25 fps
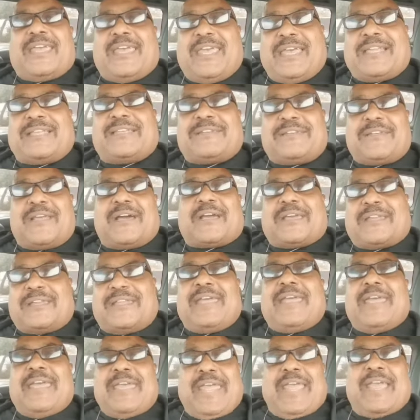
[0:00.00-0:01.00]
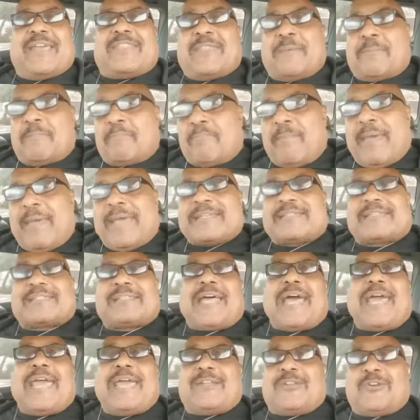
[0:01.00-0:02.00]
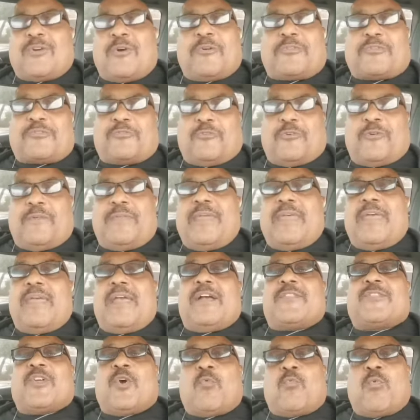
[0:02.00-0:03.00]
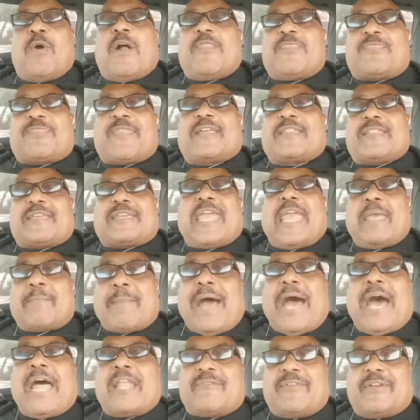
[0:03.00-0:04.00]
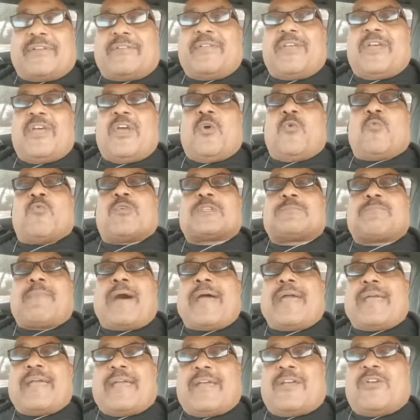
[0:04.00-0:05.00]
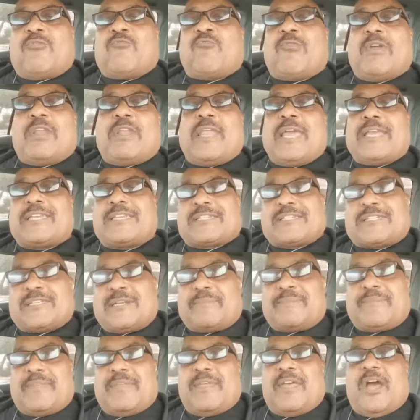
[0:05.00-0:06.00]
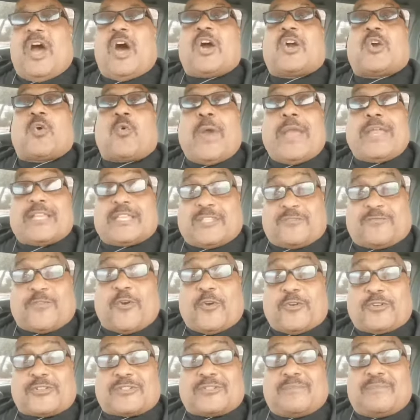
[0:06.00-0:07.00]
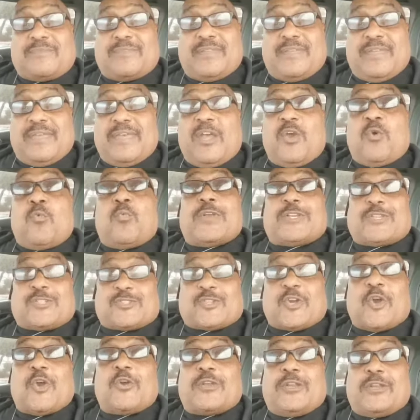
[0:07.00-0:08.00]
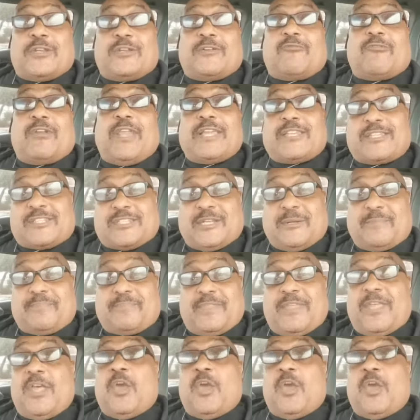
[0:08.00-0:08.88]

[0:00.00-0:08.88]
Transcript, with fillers: a hidden nugget in the mess that I had to go through. The one thing that came out of it was my relationship, acquaintance first, which turned into relationship,